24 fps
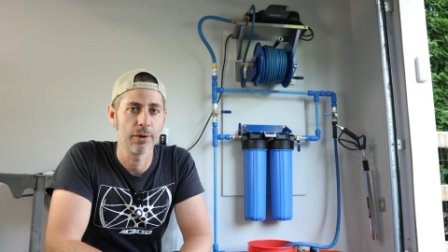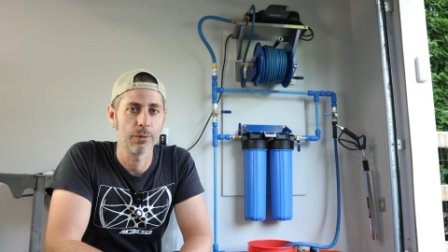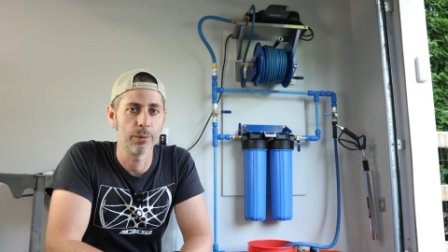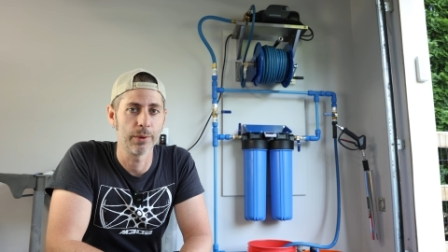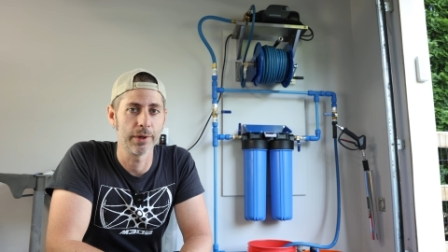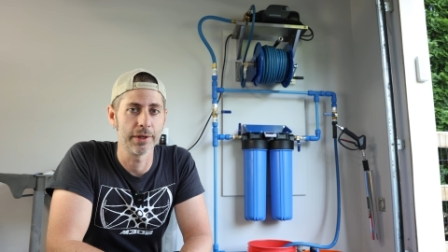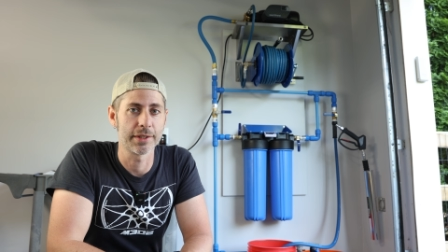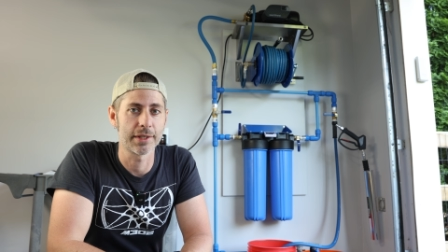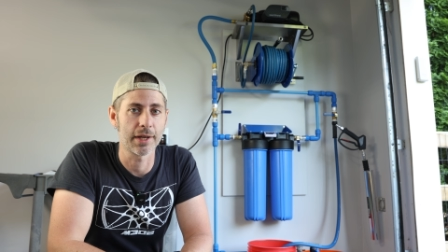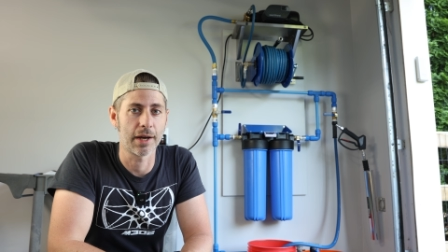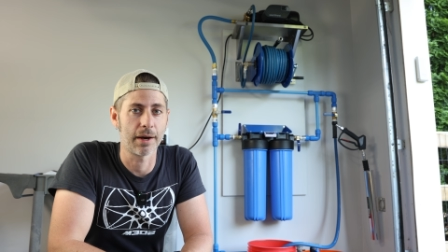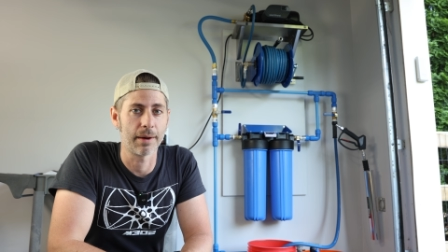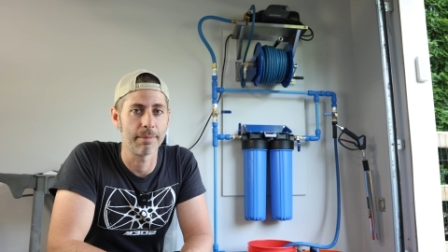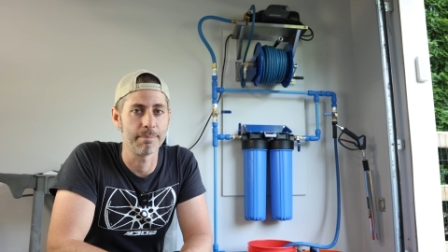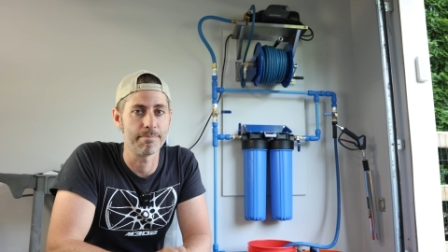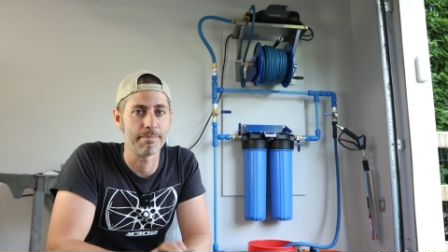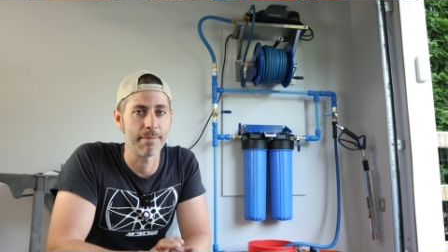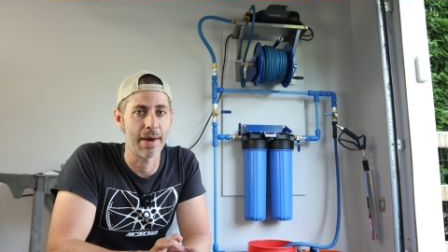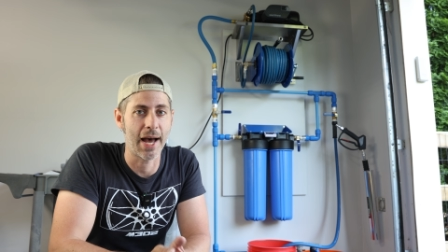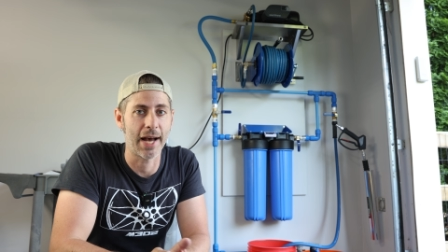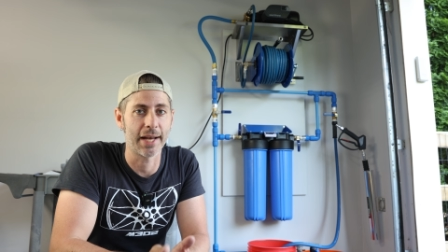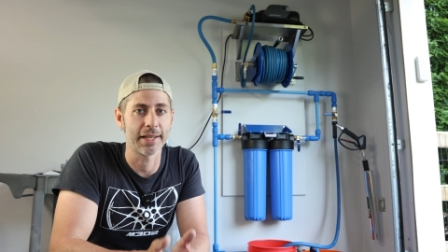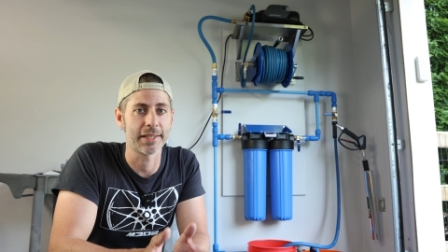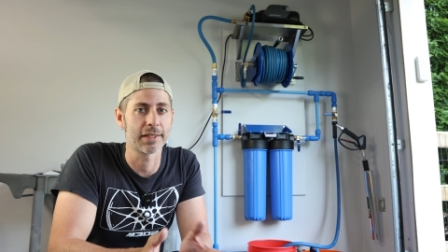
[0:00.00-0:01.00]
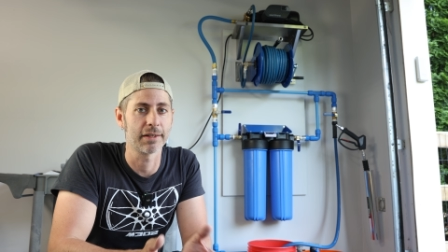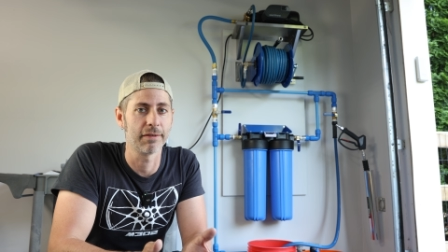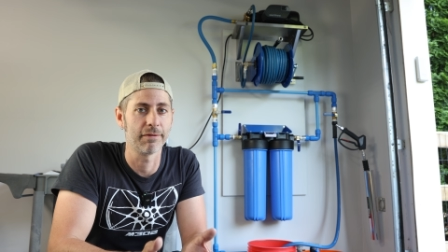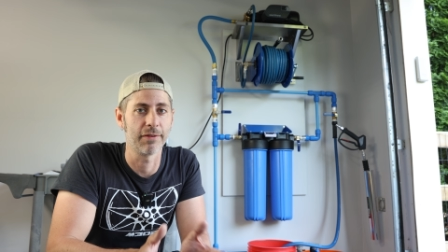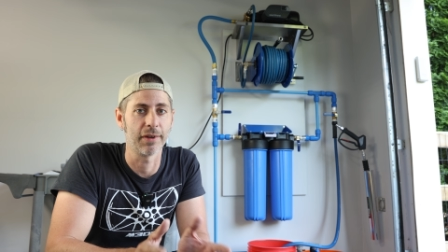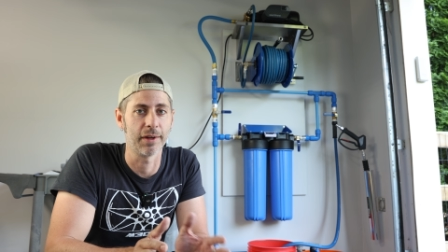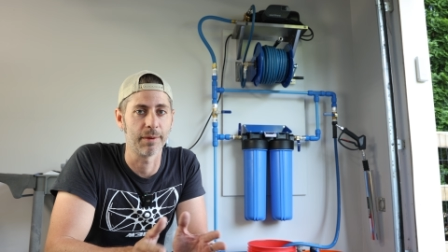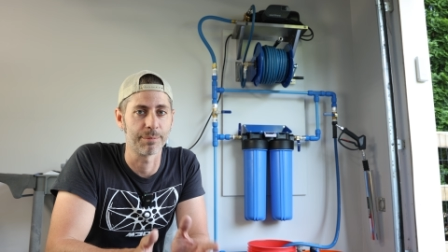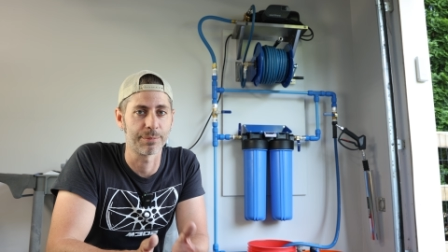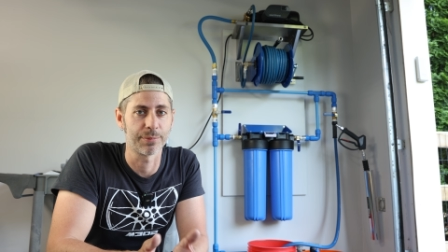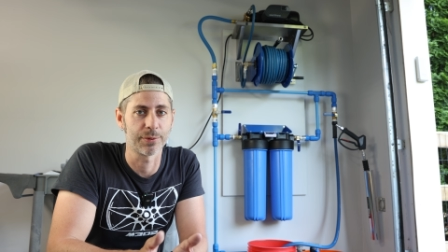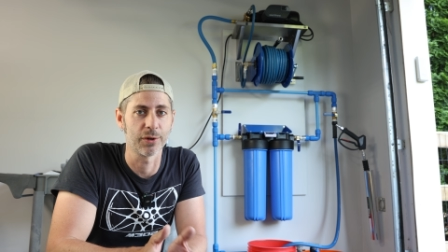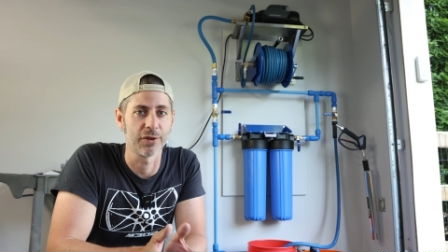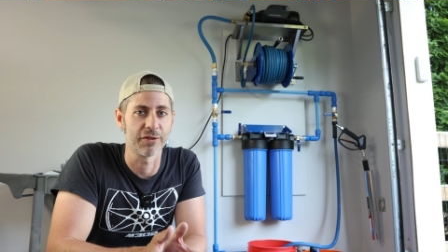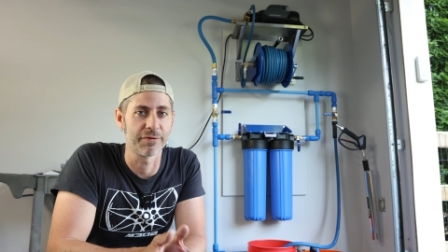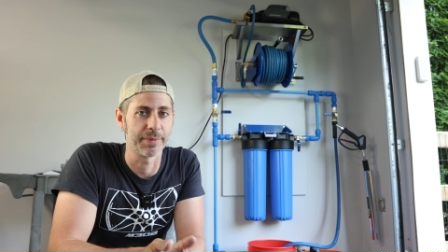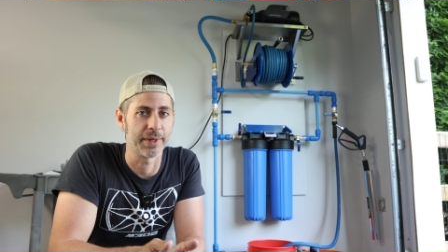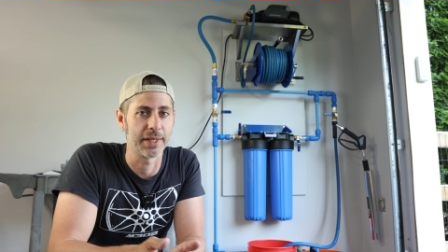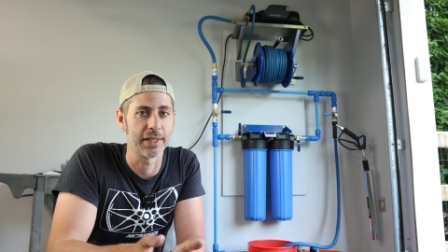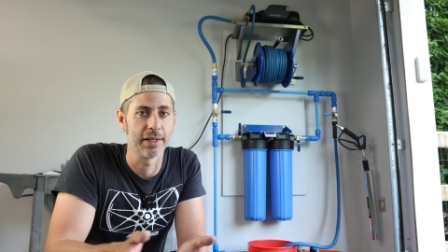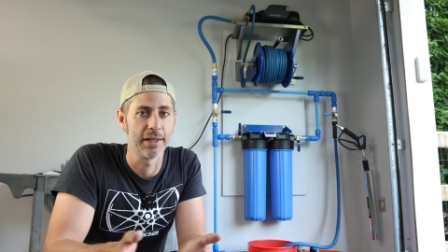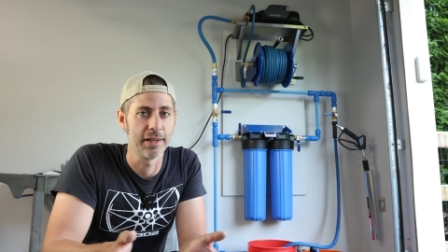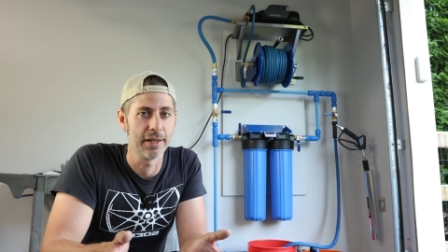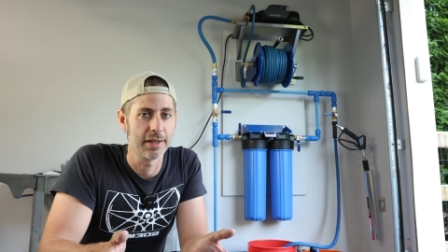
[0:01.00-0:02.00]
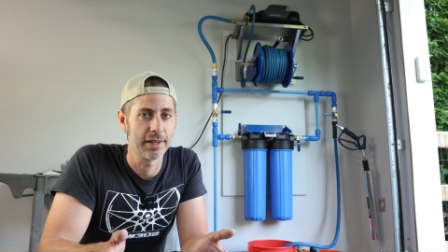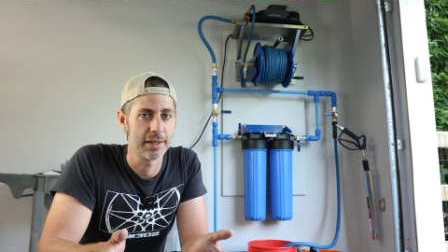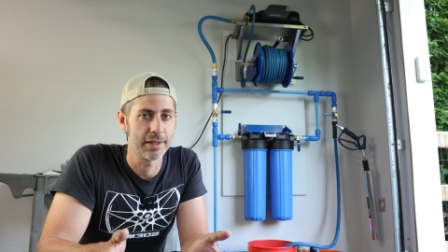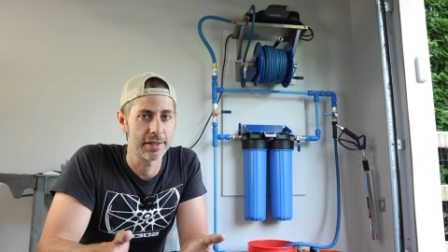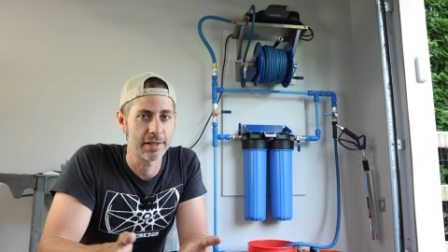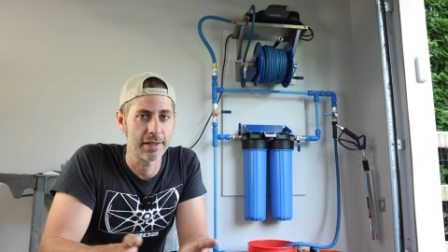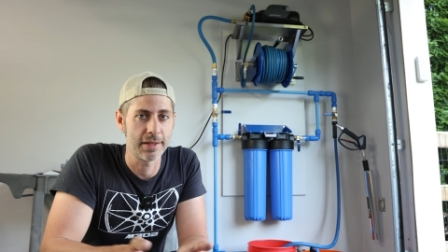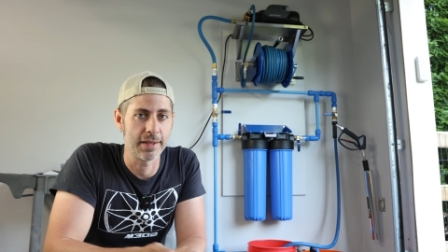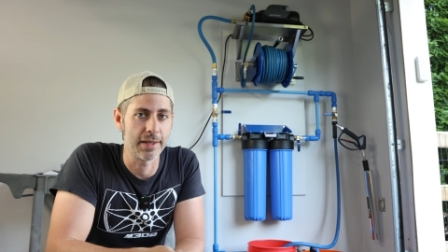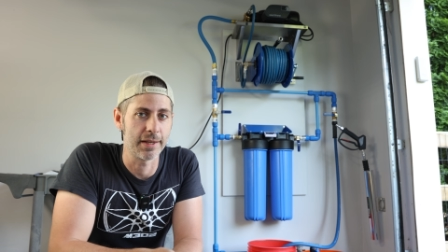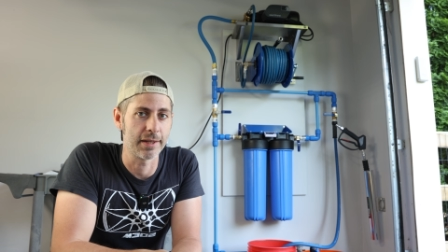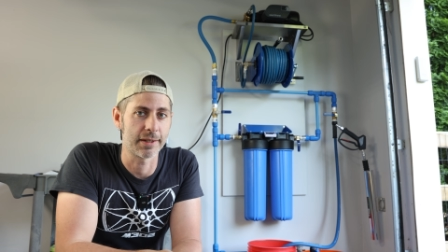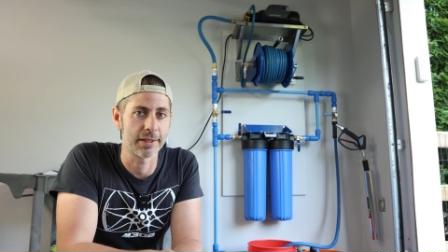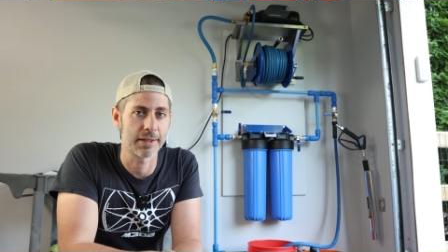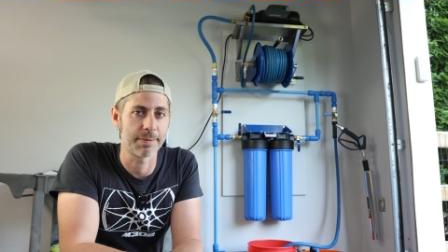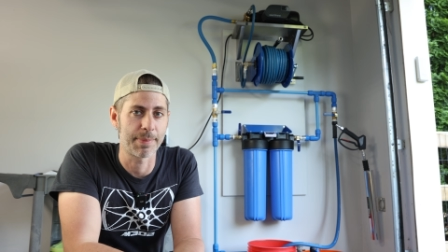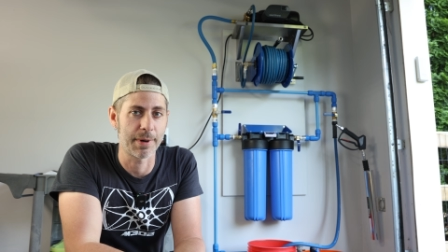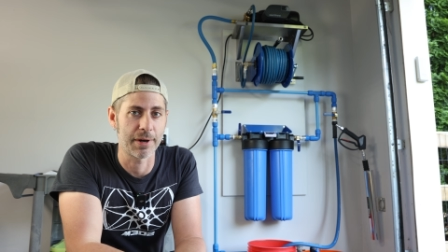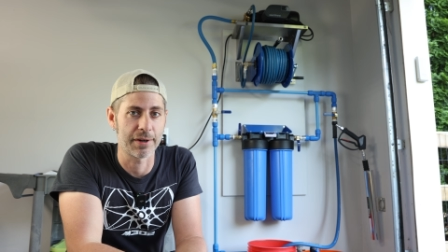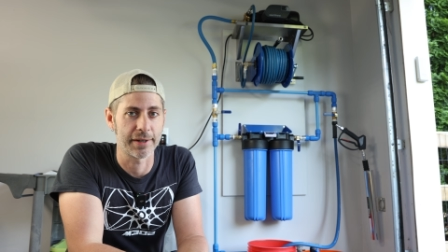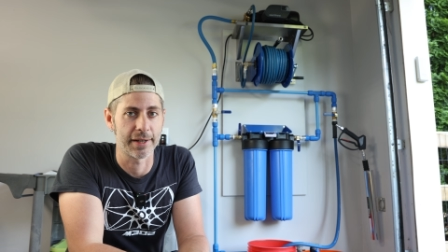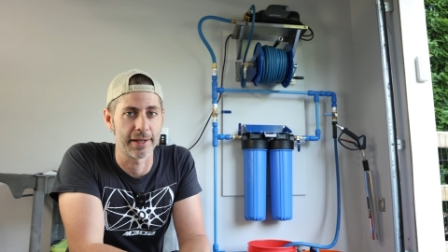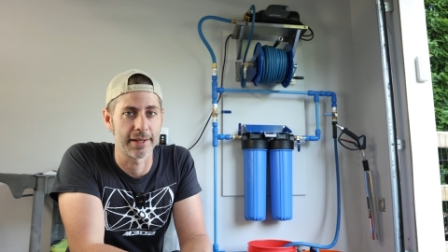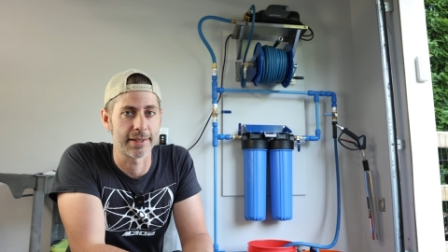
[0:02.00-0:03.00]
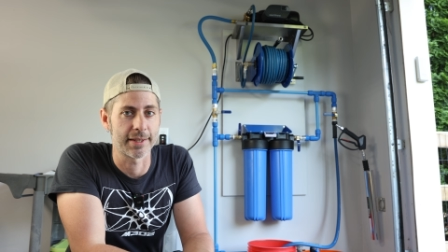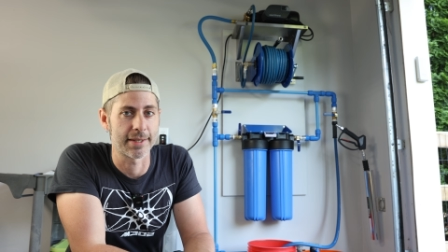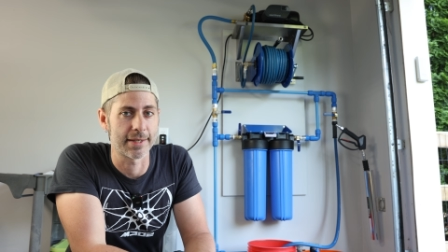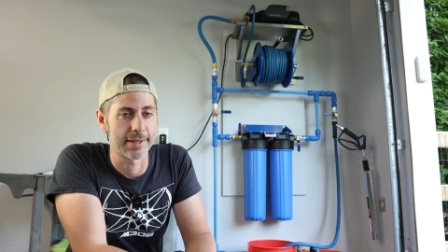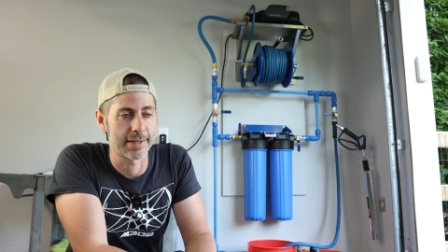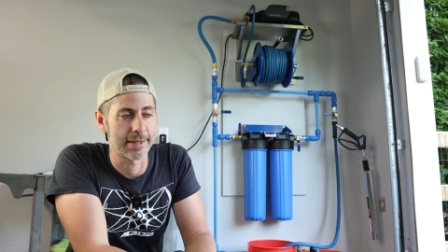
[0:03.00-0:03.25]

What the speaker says: was a massive improvement to the experience.